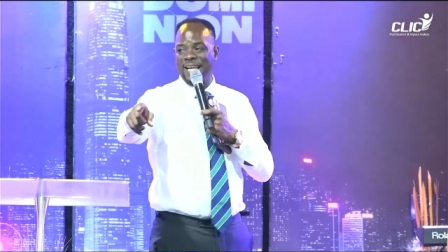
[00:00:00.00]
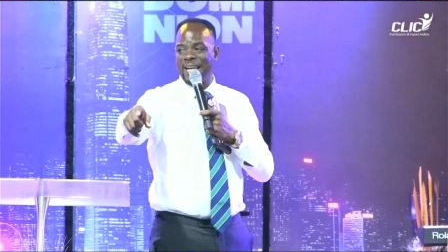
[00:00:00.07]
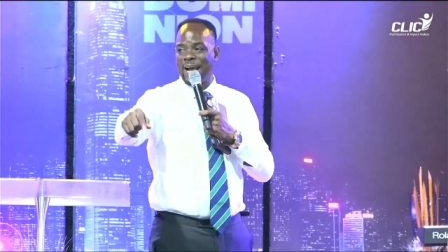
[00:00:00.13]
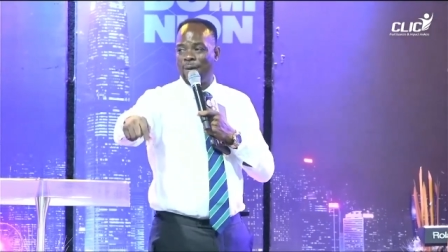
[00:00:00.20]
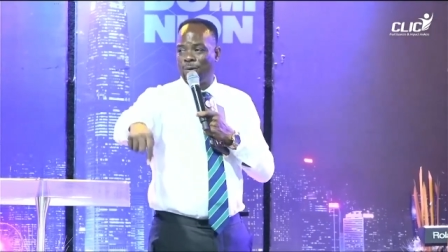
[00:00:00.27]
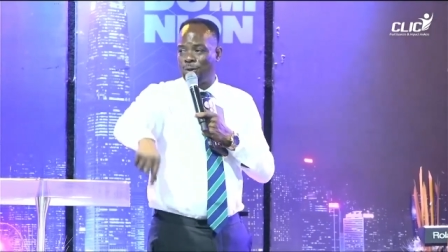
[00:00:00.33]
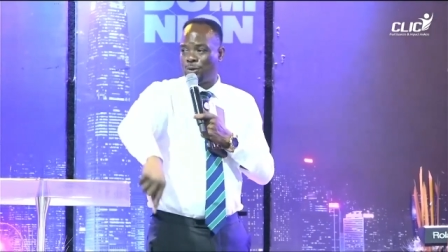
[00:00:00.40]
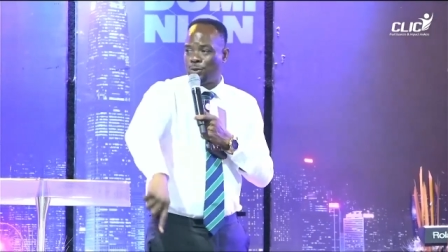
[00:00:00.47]
I
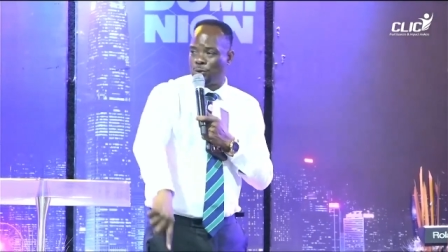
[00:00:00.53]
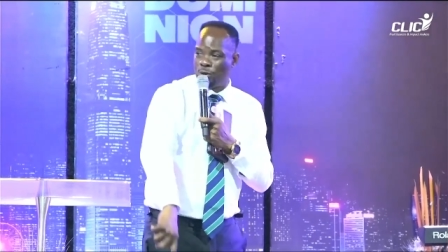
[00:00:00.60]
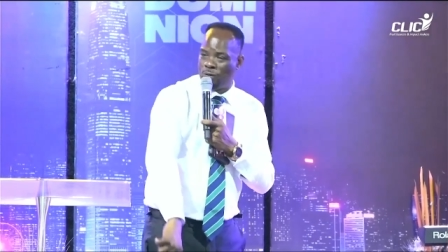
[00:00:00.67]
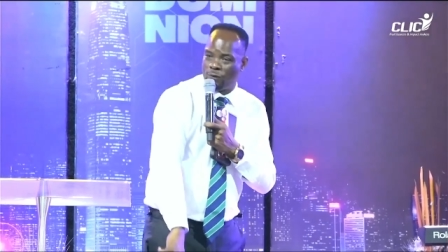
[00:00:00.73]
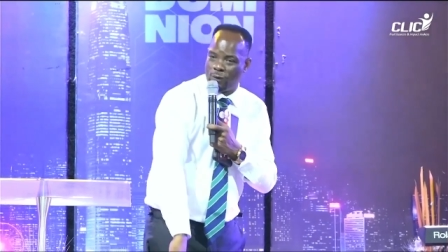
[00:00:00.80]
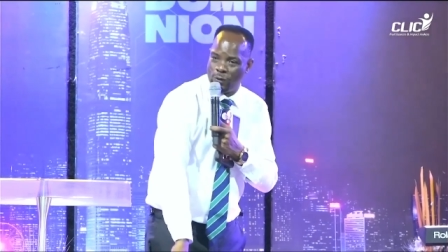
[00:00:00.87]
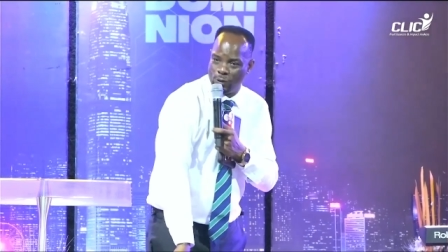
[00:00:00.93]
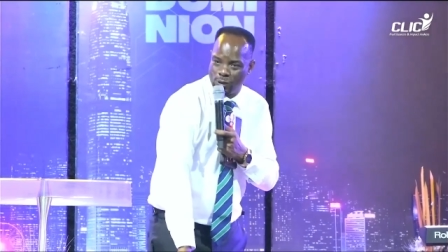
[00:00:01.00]
want to do it
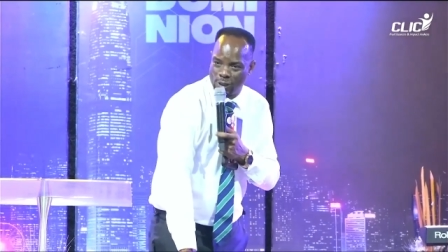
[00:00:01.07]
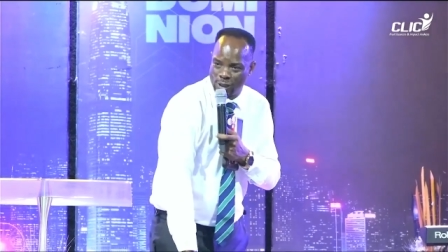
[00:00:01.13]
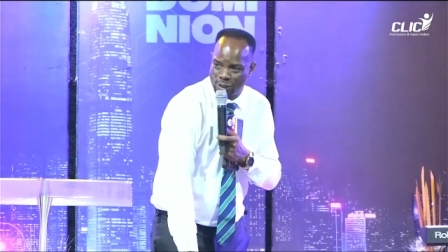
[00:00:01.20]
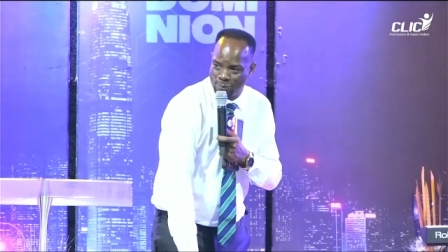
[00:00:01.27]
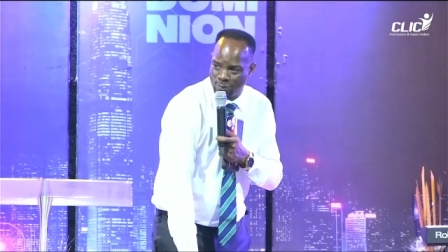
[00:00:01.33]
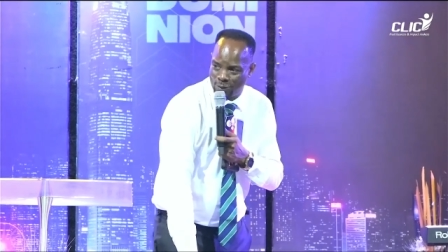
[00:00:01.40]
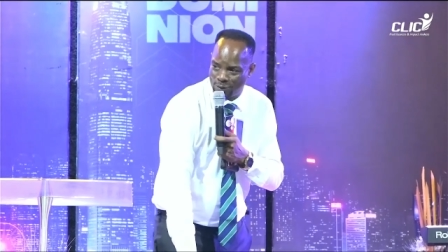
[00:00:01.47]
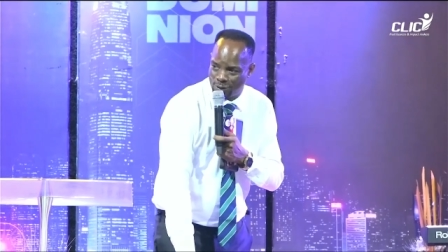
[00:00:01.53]
for you this
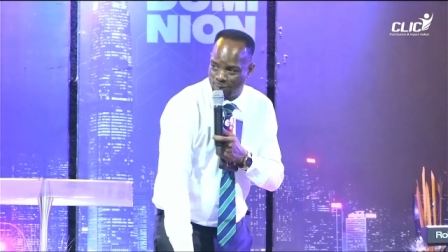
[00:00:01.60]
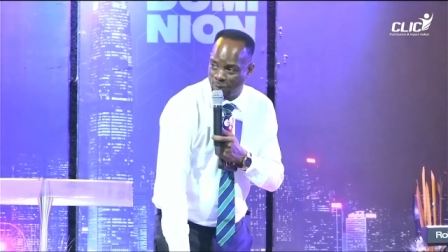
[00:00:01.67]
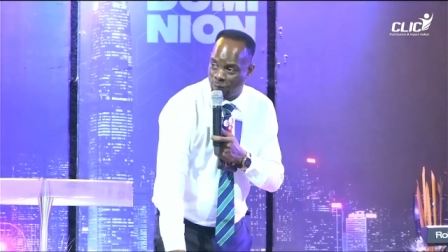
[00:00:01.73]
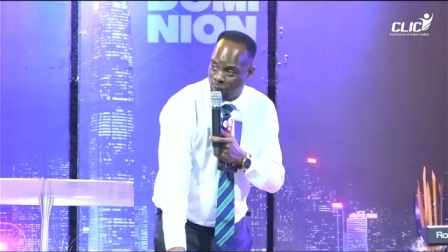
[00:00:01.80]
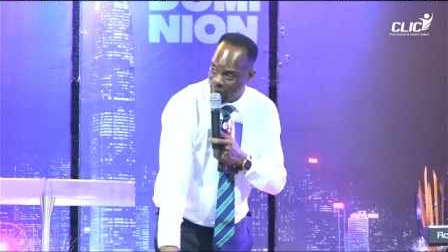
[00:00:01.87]
month before you